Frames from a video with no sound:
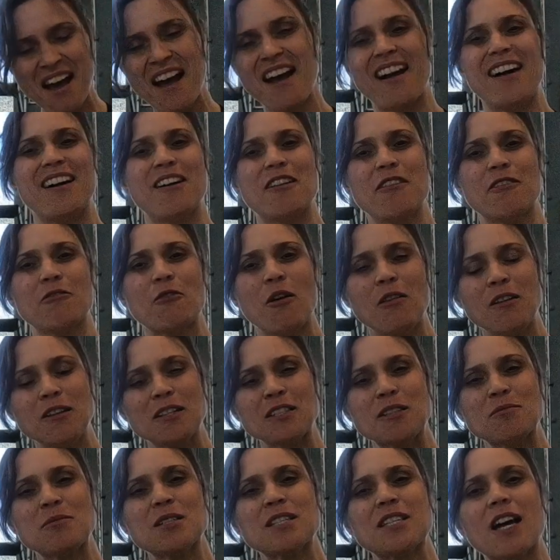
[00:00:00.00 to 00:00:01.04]
Yeah, roll on
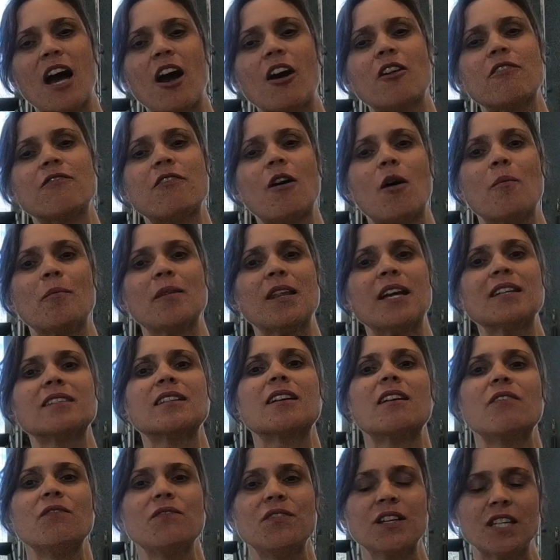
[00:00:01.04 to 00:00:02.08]
some styrofoam and that's
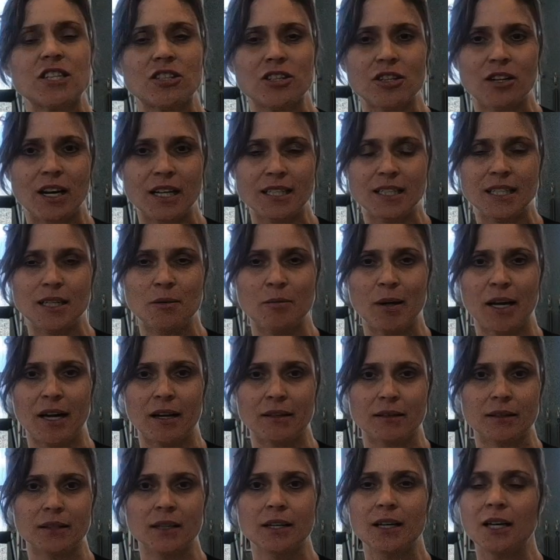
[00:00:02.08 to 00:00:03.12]
going to fix your IT
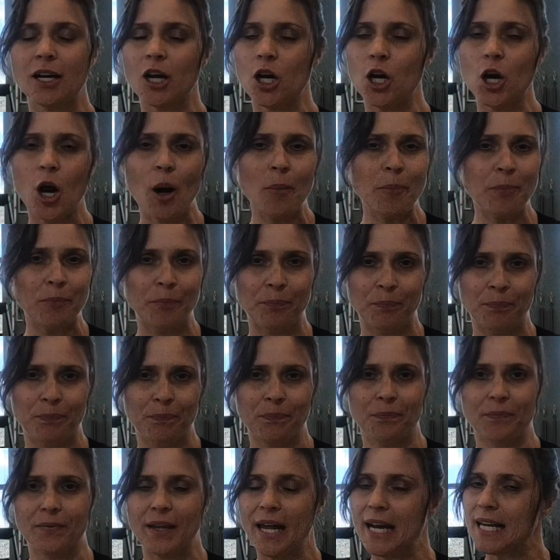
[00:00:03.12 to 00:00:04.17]
band. Nope,
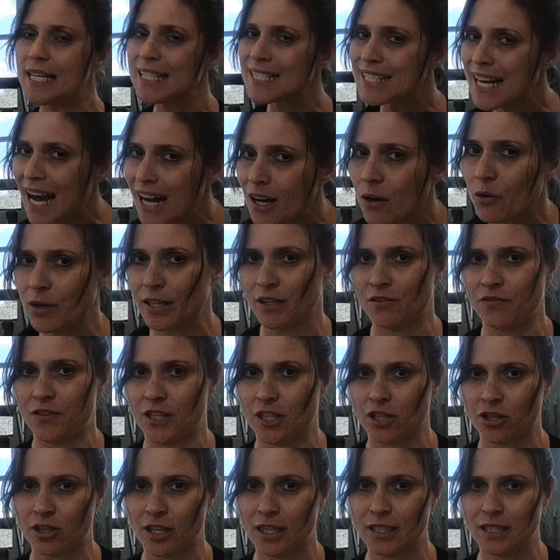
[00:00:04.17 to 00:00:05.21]
that is not going to
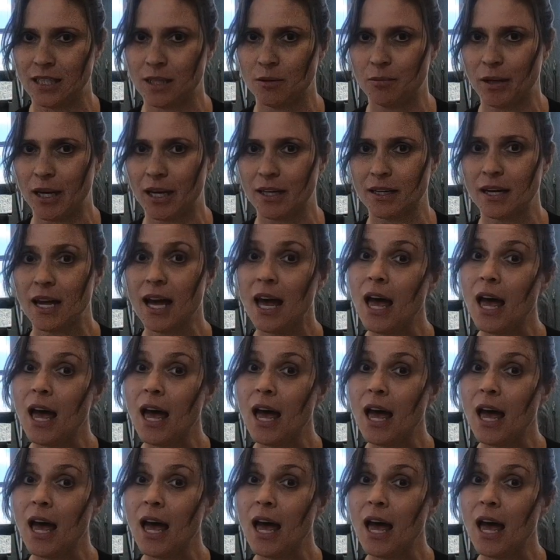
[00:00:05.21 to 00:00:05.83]
fix your IT band.